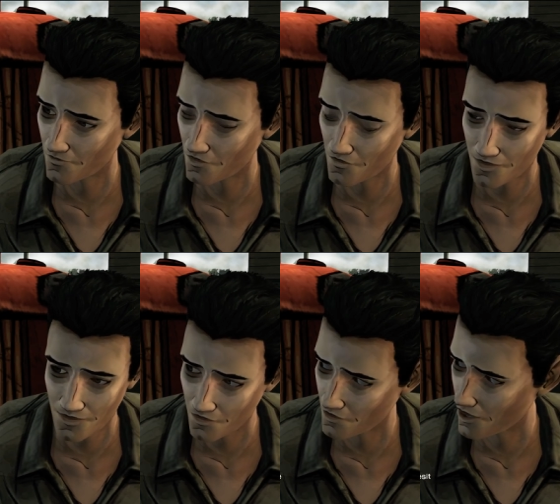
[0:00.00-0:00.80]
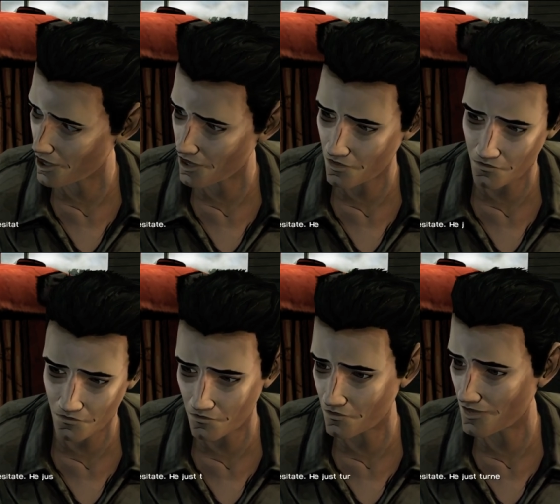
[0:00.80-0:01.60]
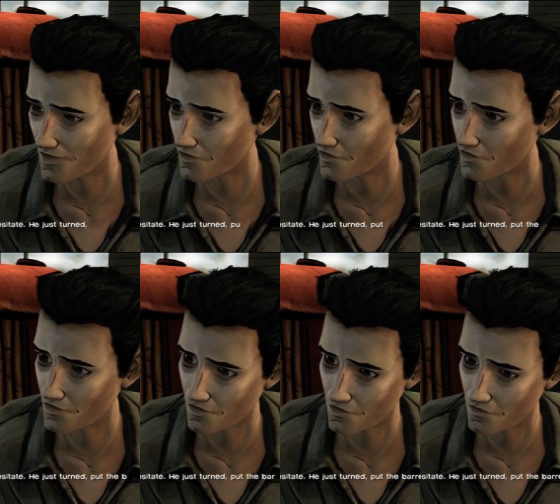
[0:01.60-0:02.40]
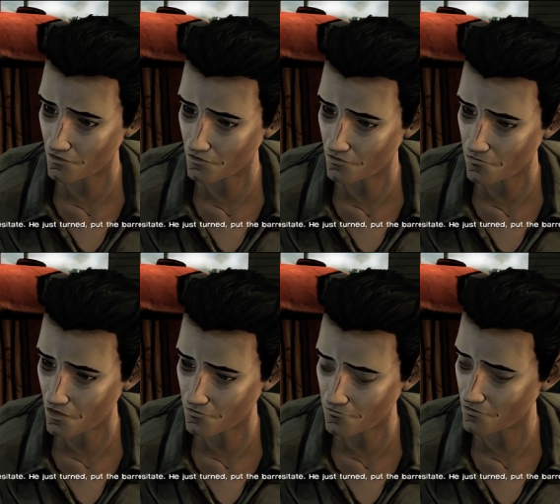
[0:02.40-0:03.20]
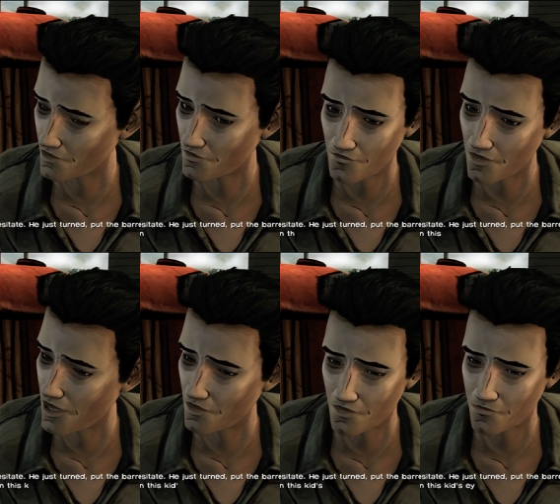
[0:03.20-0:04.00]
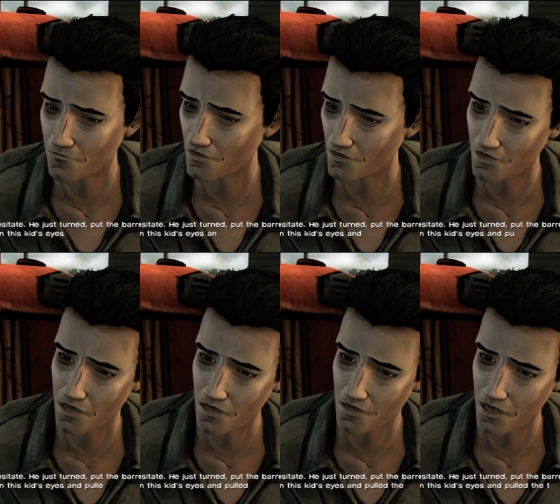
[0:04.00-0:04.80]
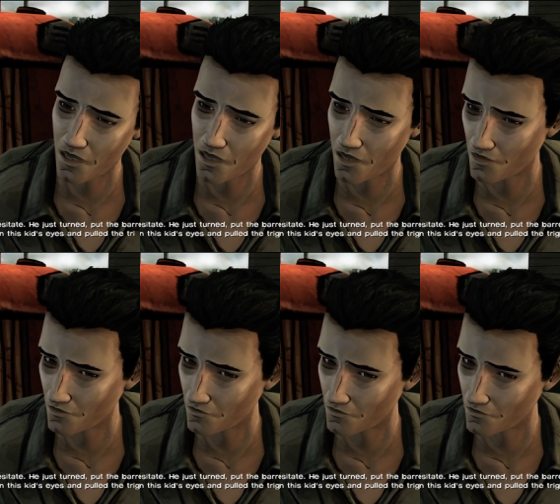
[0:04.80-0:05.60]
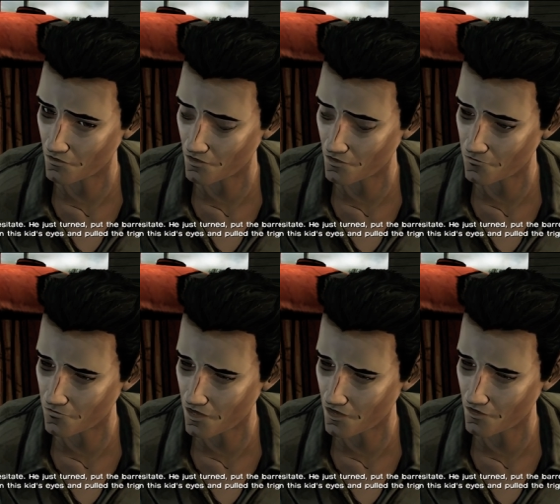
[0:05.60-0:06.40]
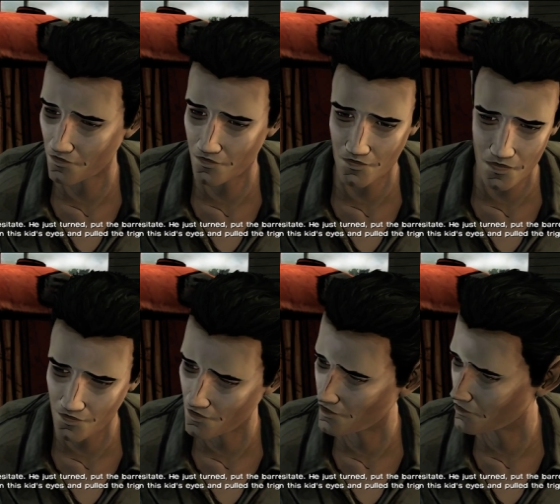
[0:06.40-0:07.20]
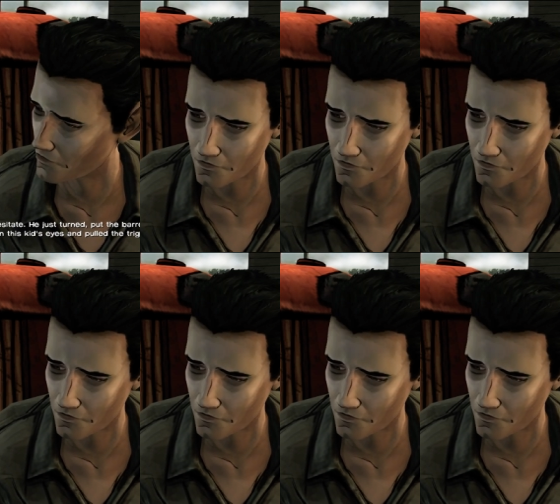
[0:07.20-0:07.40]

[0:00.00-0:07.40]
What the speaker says: He didn't even hesitate. He just turned, put the barrel of the gun right between the kid's eyes, and pulled the trigger.